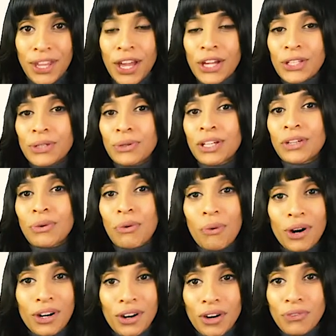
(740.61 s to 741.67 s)
You can order
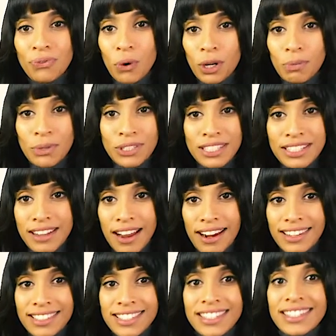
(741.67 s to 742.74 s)
affordable
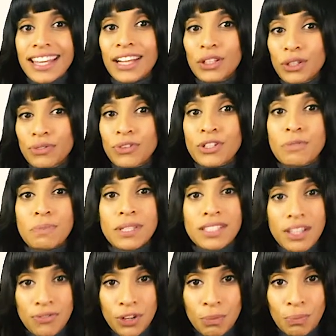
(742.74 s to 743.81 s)
designs tailored for
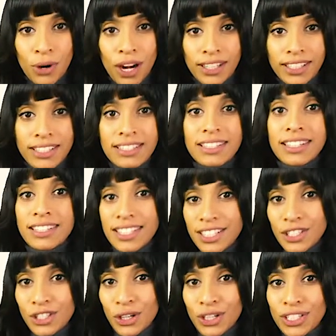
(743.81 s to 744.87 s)
specific products like
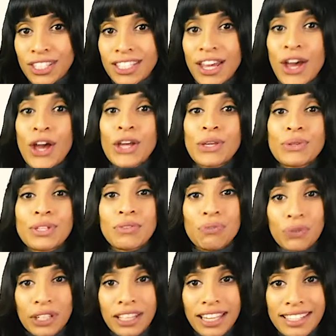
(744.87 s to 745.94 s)
t-shirts using
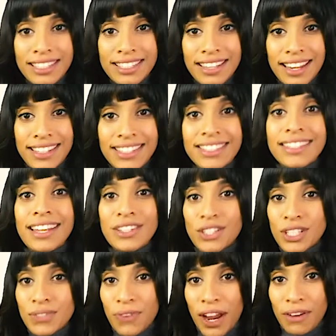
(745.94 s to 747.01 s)
freelance sites such as
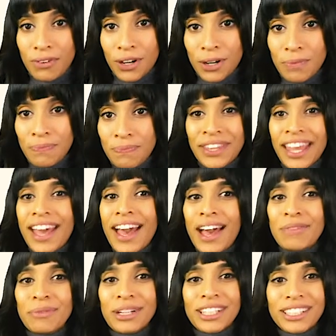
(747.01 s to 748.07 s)
Fiverr. And
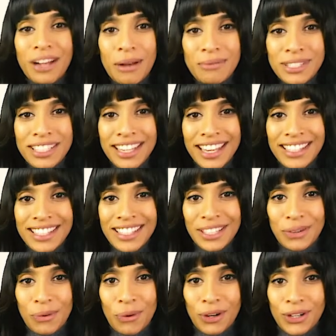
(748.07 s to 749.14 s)
when it comes to handling
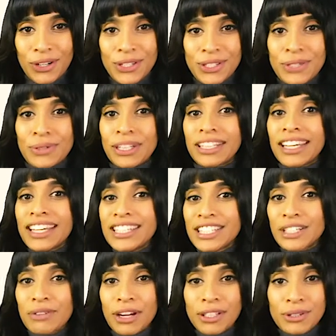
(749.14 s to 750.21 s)
orders, you can
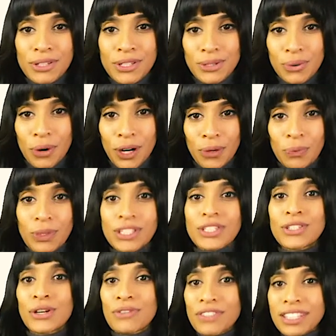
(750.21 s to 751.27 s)
integrate your store with
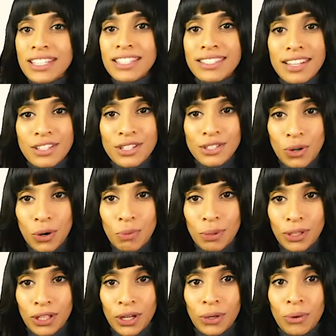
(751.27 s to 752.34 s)
services such as
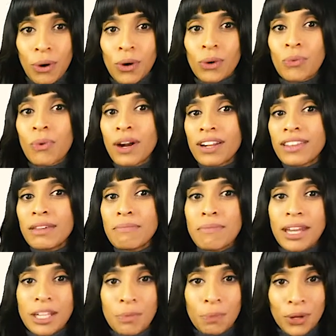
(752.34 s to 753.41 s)
Overlow or one of the
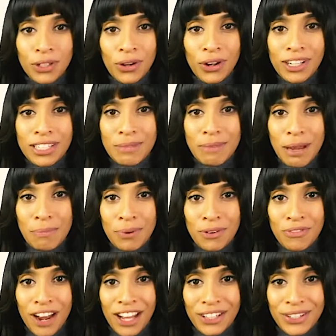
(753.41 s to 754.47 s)
many print-on-demand
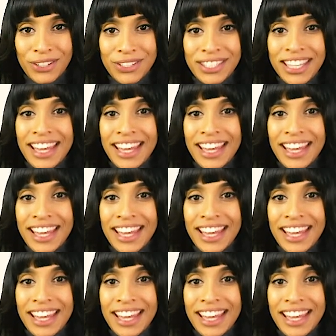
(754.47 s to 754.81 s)
providers